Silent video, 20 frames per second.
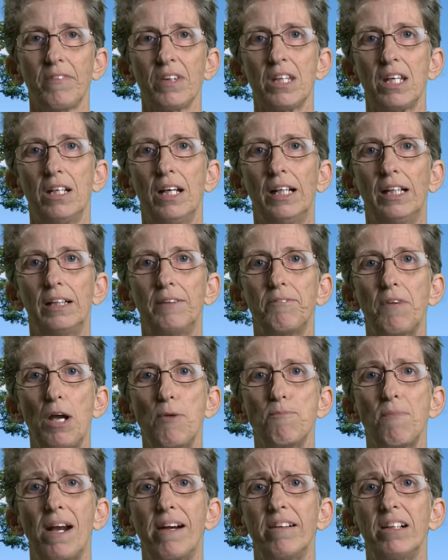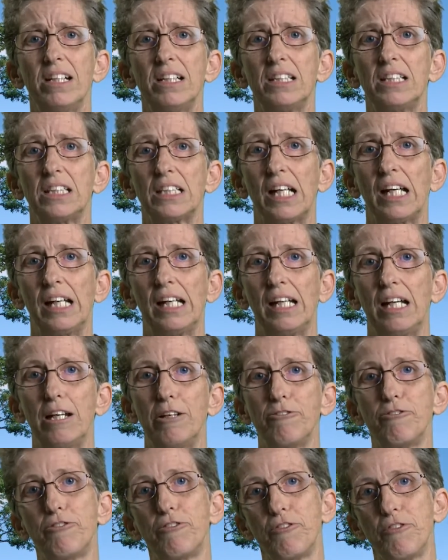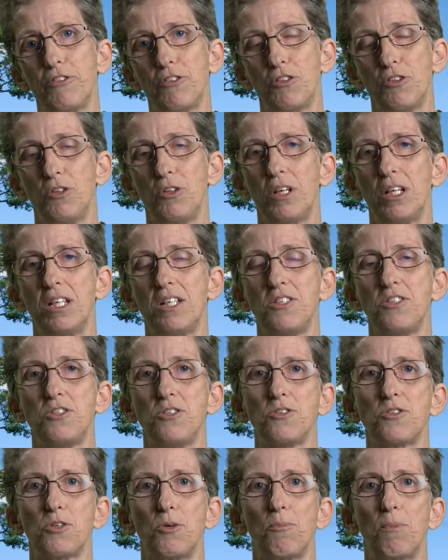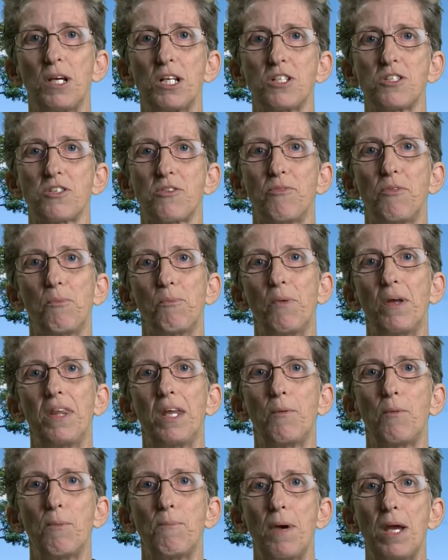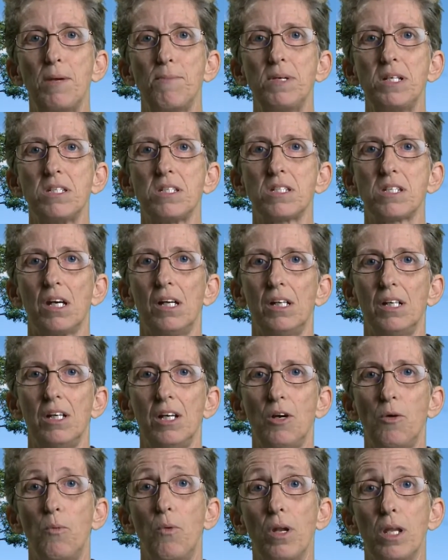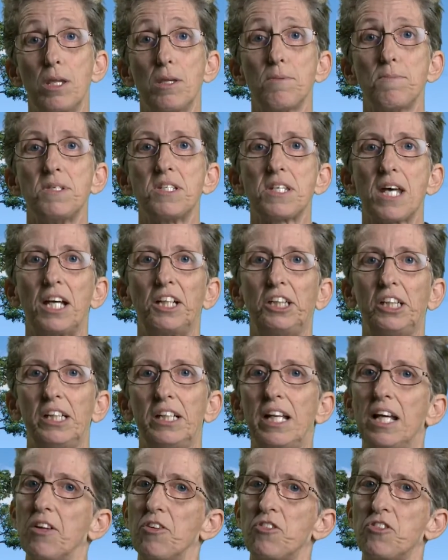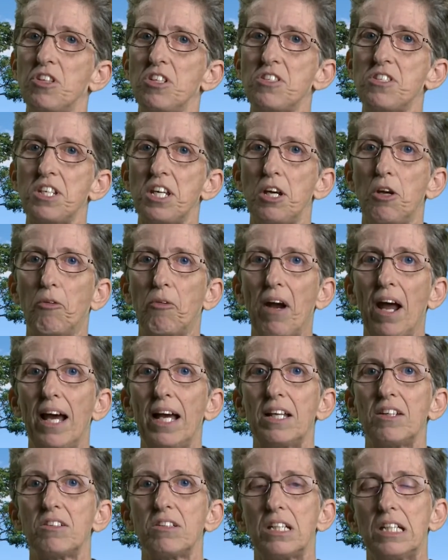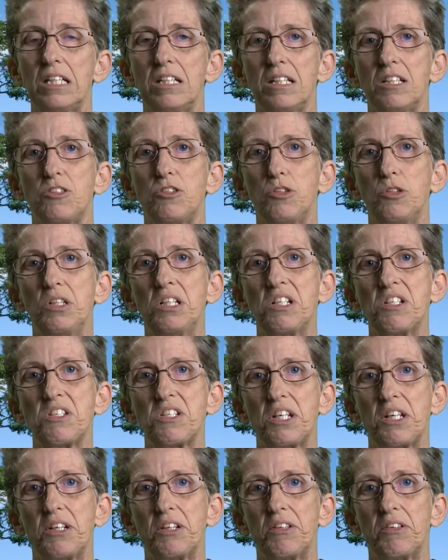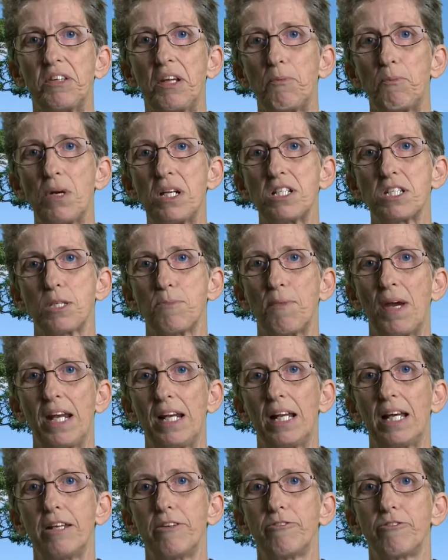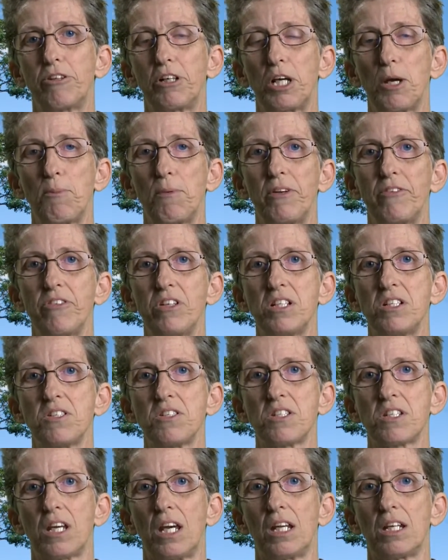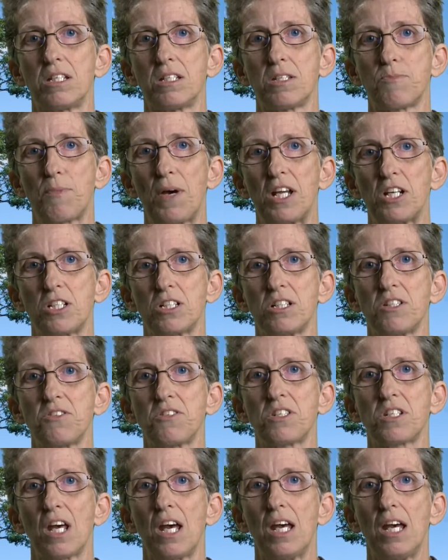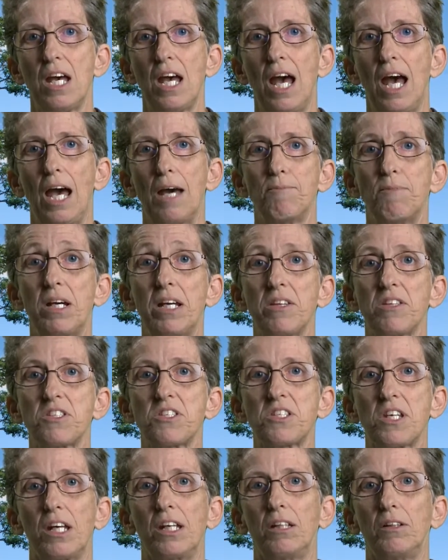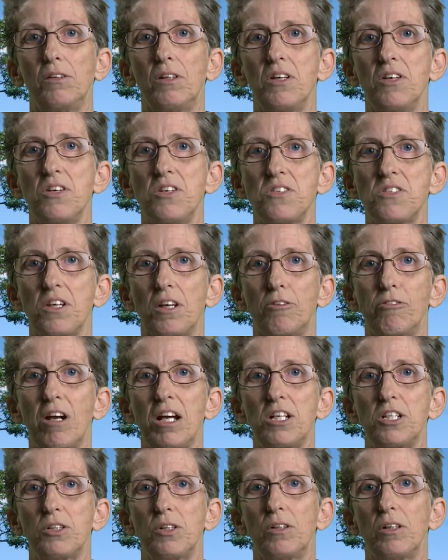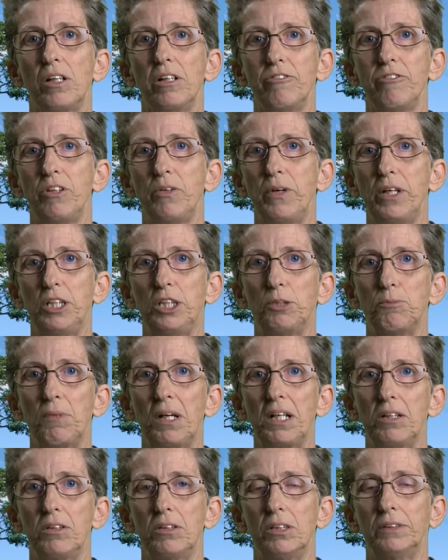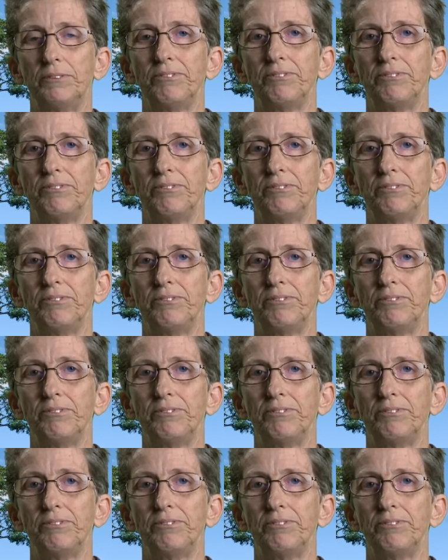I'm married. I have 2 kids. You saw pictures of them when they were babies. One of them is actually an LCC grad. He did 2 years here and then went to the mainland for a couple of years to get his bachelor's. And my other son is a graduate of UH Manoa.